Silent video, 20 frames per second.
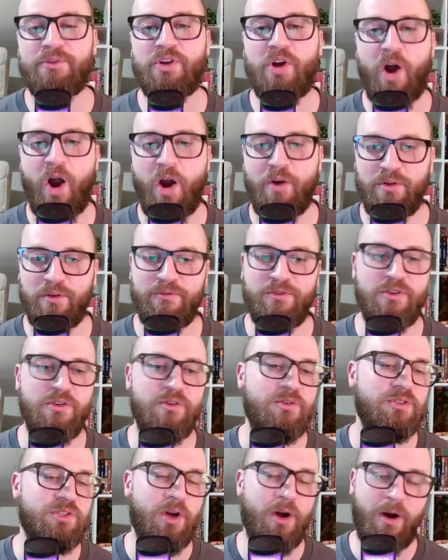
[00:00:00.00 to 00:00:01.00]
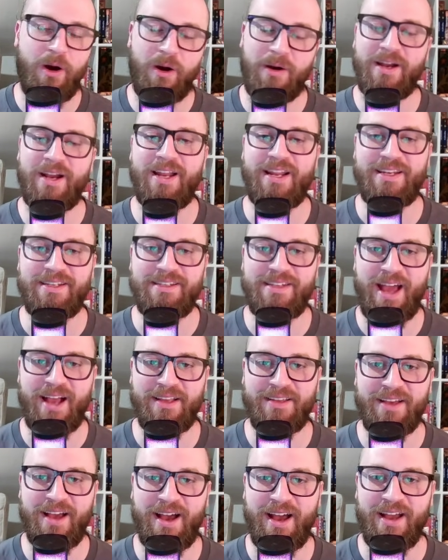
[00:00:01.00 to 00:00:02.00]
card reviews, hard-hitting deck
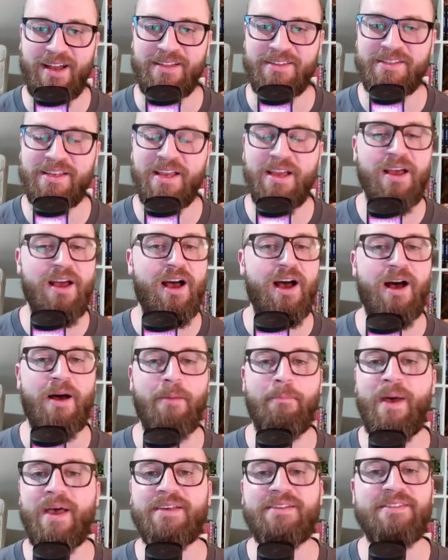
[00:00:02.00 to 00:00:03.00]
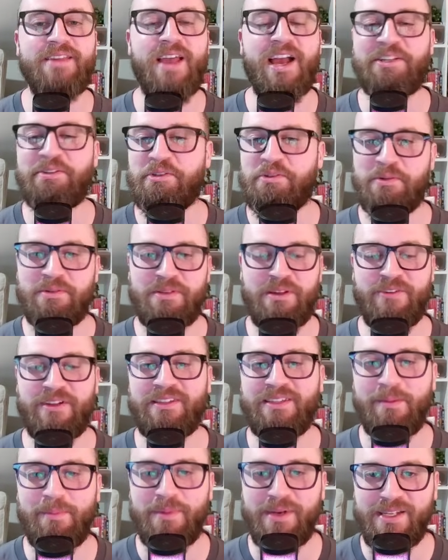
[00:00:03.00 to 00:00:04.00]
guides, best decks for specific
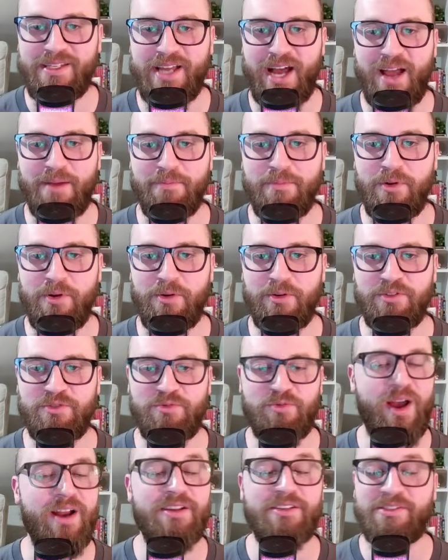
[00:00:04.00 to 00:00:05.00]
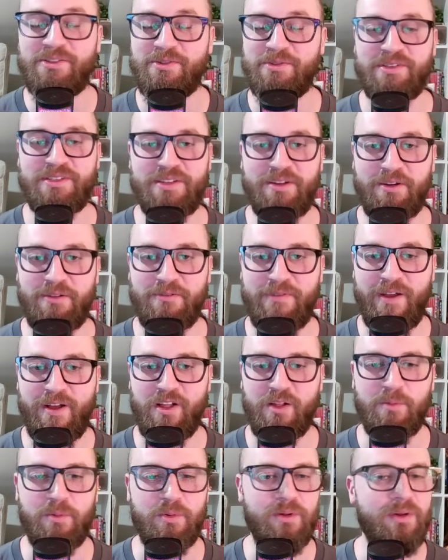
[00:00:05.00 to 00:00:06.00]
limited time modes right as soon as they're
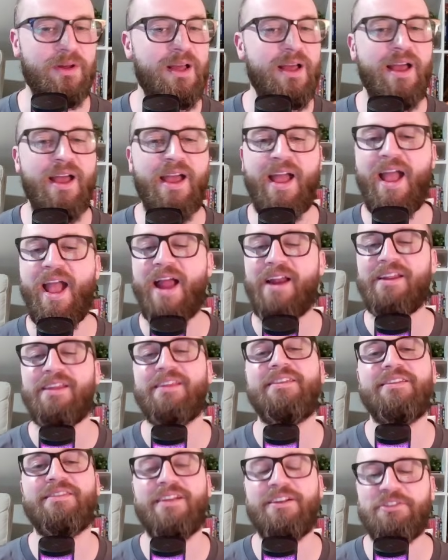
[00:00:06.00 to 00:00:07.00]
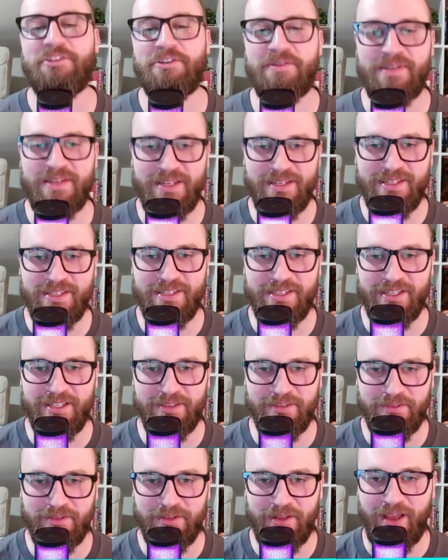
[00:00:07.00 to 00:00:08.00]
available, anything that you need to get
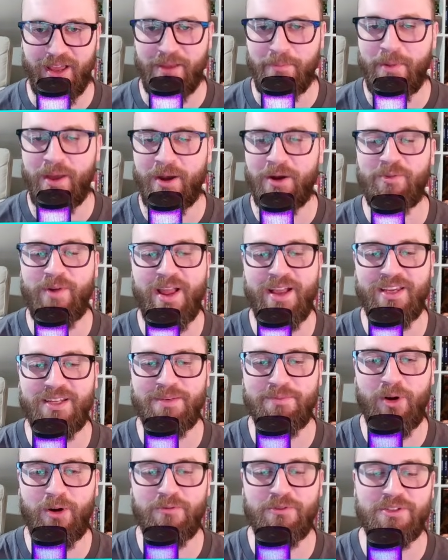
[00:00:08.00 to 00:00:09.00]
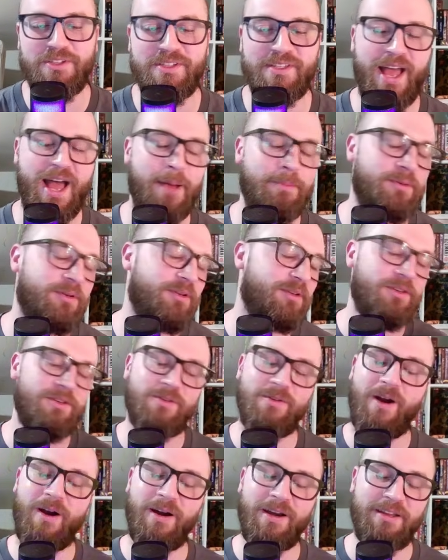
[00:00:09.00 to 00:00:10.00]
a better rank in Marvel Snap, you're
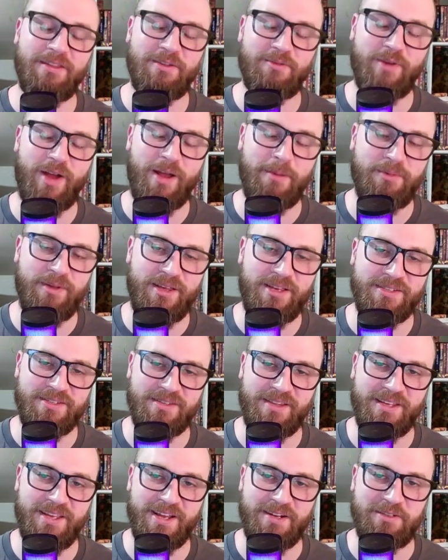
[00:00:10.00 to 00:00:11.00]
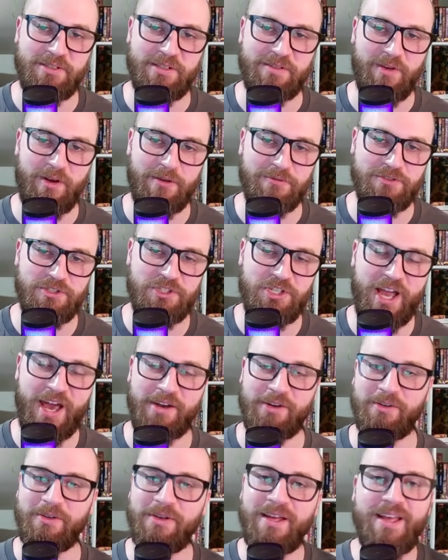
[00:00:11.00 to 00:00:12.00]
already in the right place in the Kicker Evolves
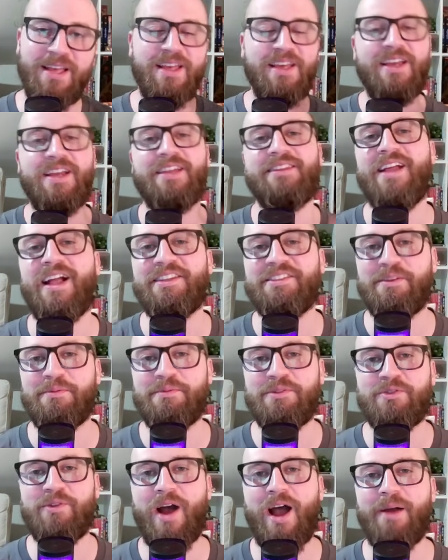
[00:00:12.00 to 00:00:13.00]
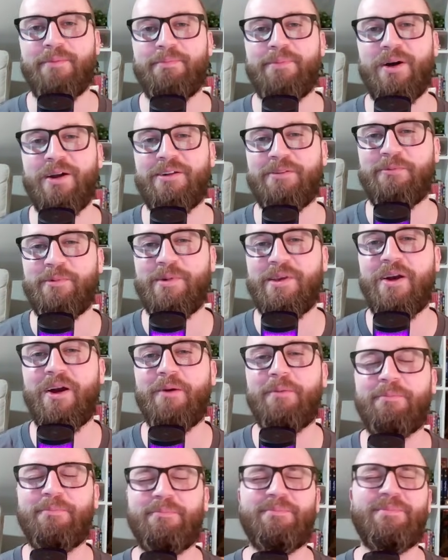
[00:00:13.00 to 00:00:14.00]
channel. Hit that subscribe button. We
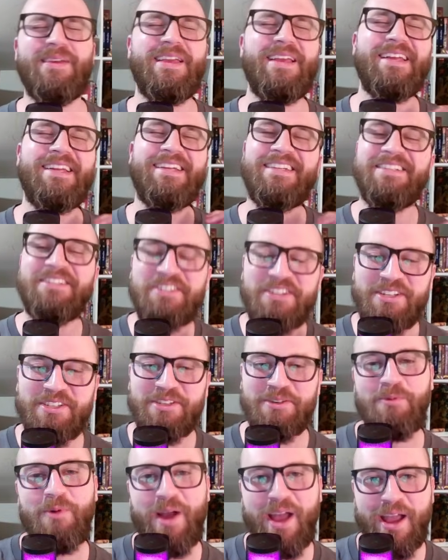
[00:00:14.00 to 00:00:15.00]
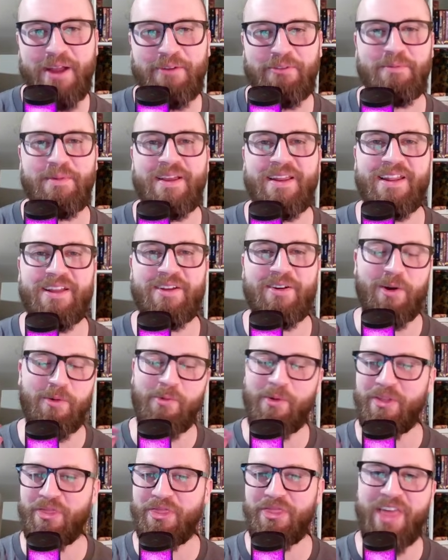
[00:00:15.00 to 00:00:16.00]
are inches away from hitting our
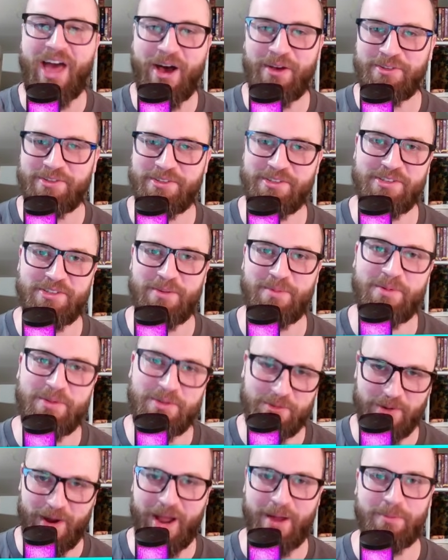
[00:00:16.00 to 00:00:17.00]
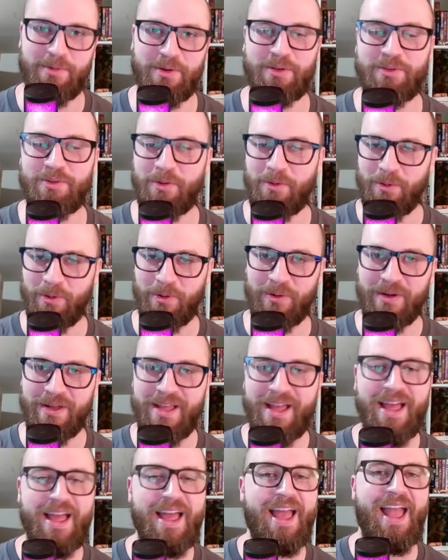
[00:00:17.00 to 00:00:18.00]
1,000 subscriber goal,
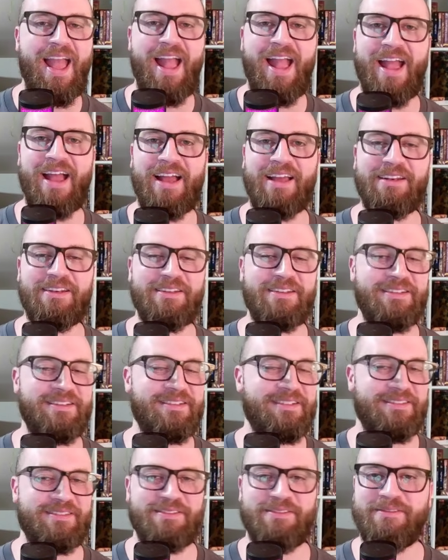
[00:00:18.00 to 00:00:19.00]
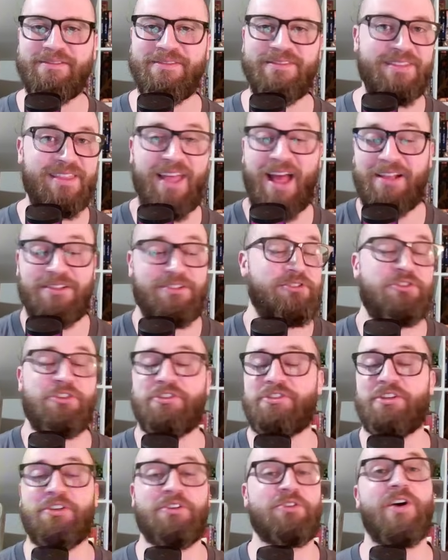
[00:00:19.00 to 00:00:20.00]
and that's
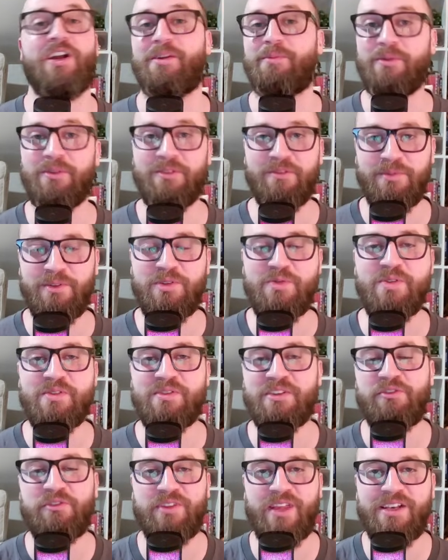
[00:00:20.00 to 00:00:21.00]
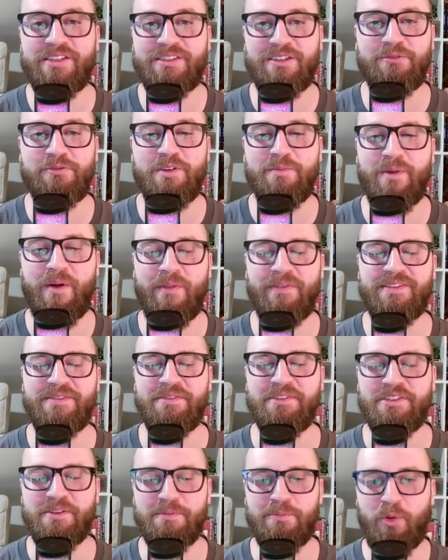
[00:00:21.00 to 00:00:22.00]
just incredible. Been doing this for less than 3 months, and the
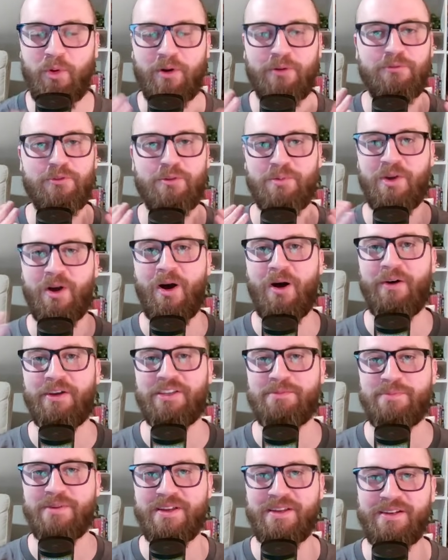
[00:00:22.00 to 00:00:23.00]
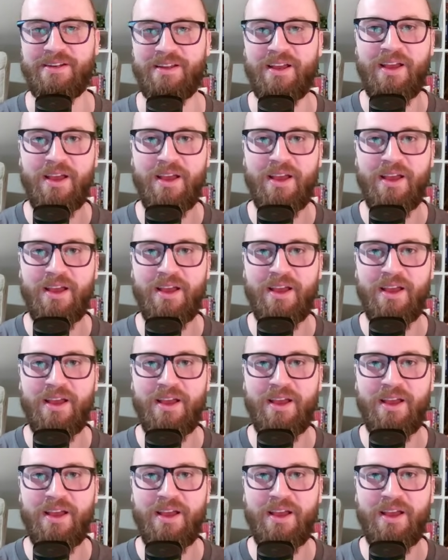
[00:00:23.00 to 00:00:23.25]
support from y'all has been